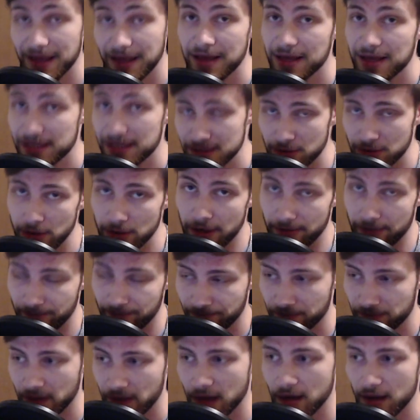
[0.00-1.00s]
So yeah.
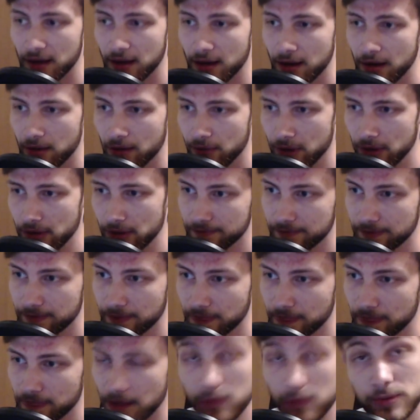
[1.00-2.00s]
Well,
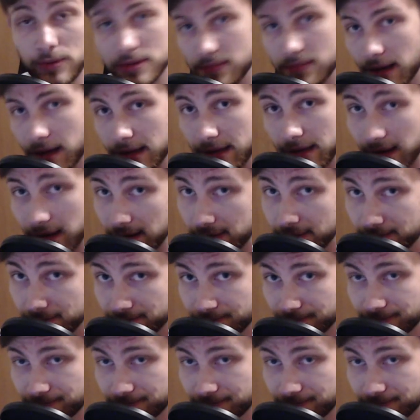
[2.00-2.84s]
that was my day.